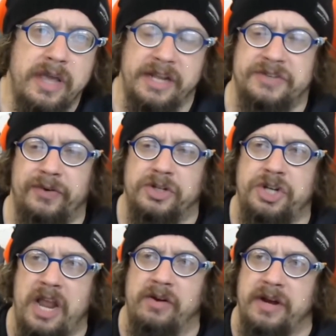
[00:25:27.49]
and it's for
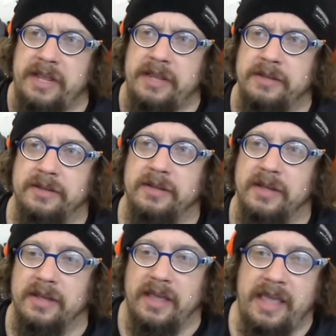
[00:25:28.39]
charity.
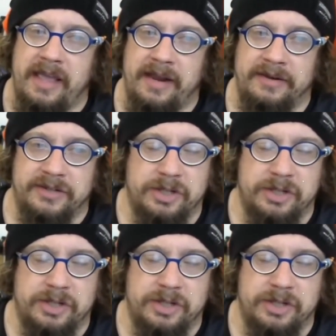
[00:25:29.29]
And